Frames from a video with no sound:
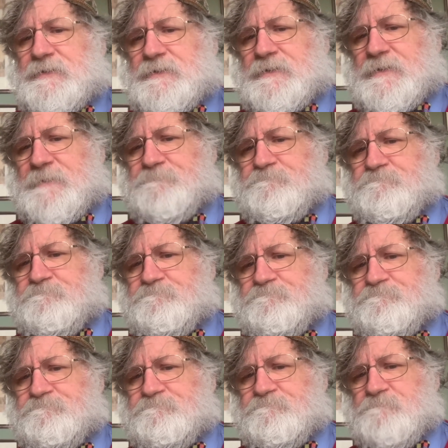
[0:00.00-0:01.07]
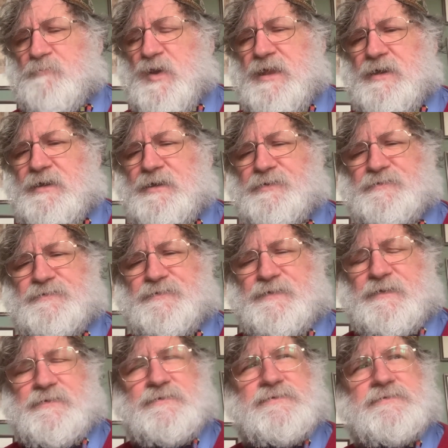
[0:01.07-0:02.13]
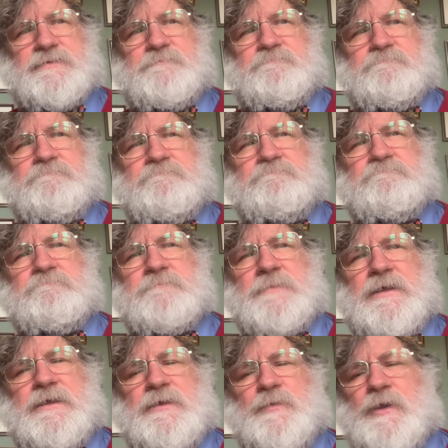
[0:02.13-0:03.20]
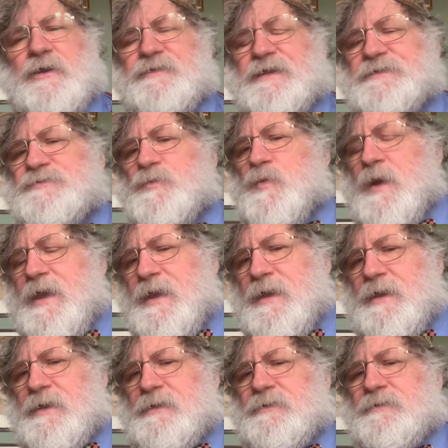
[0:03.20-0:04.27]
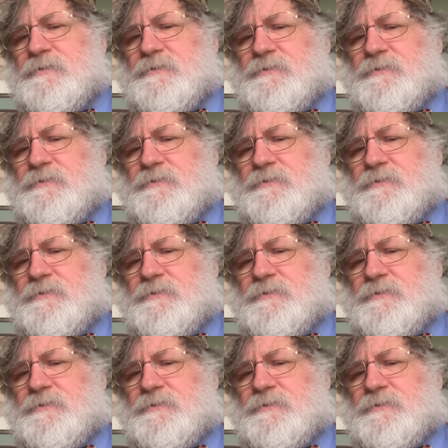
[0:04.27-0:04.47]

we aren't that aware